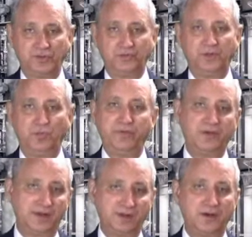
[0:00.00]
trust me, we've
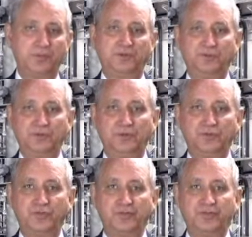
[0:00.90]
got a couple of secret
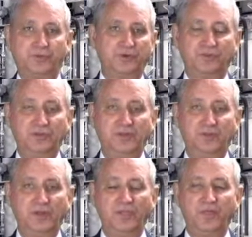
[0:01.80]
tricks up our
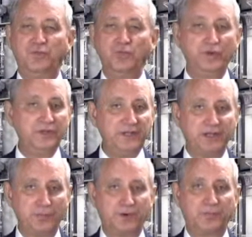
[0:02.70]
sleeve that really
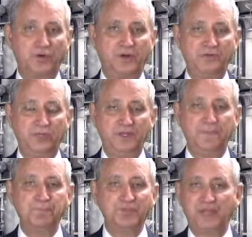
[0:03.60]
help our product
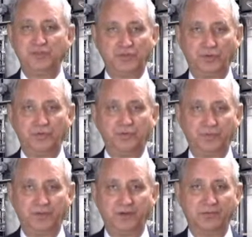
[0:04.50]
be head and shoulders
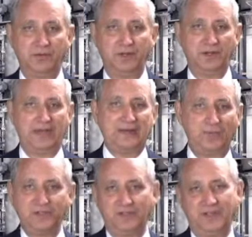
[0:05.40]
above. I don't
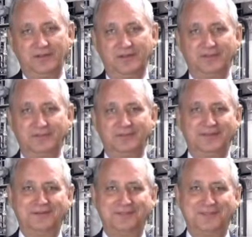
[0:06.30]
want to stand here and
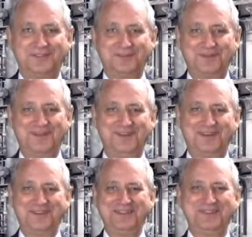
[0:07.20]
tell
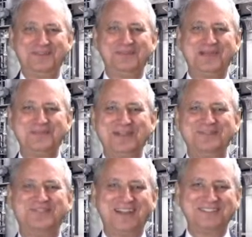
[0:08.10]
all the other humate
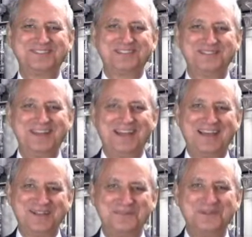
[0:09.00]
manufacturers how
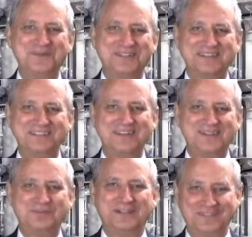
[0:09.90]
to compete with us,
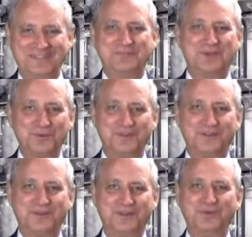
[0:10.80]
but take my word
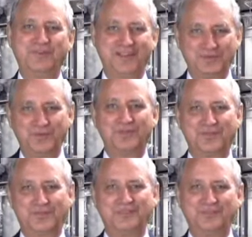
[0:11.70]
for it. We've got 2 or
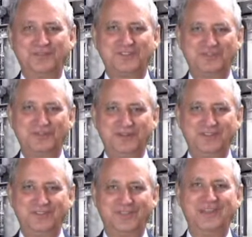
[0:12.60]
3 special
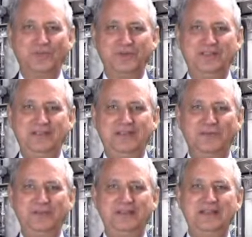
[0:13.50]
goodies that
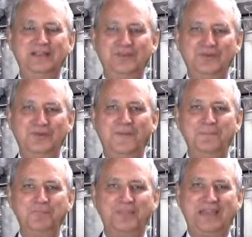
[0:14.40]
we do
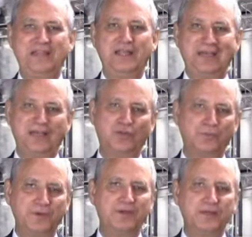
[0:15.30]
that
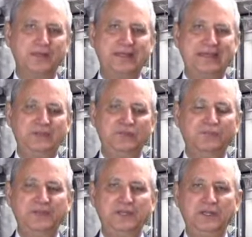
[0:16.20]
help it to
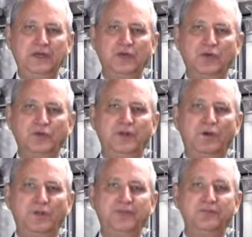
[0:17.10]
be
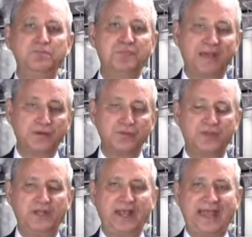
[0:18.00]
even better
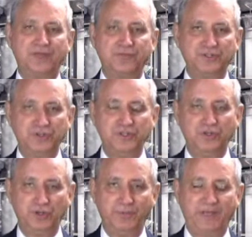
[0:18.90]
than average
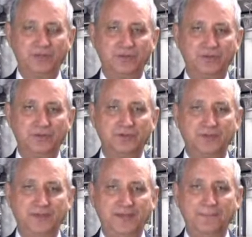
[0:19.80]
humates.
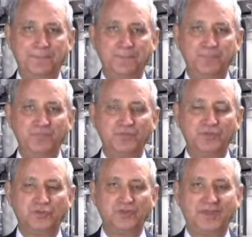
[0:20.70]
Okay,
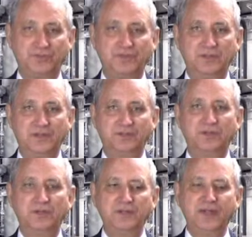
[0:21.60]
so that's the next.
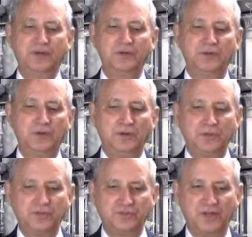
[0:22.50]
Now
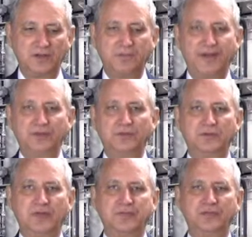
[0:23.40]
let's talk about.
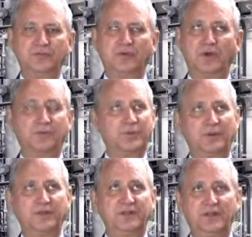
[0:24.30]
I think I'm
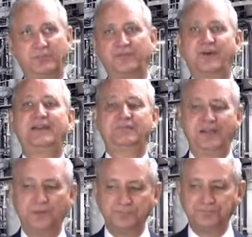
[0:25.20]
probably on number 5
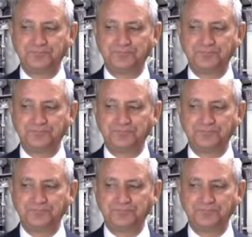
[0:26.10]
now.